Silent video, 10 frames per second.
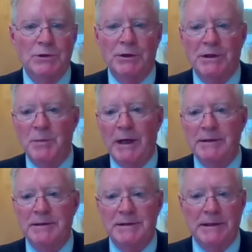we should expect
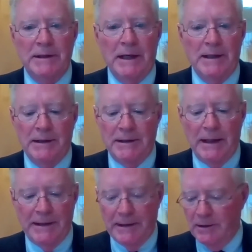to see that any
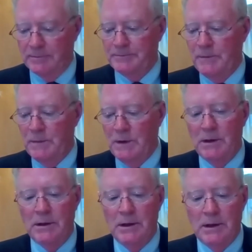day now.
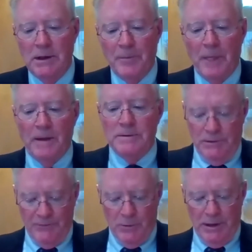
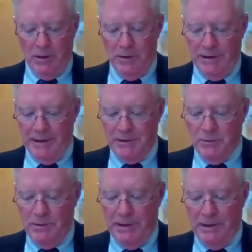So if you want to go to the next
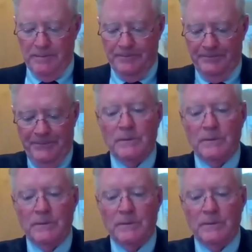one, Young.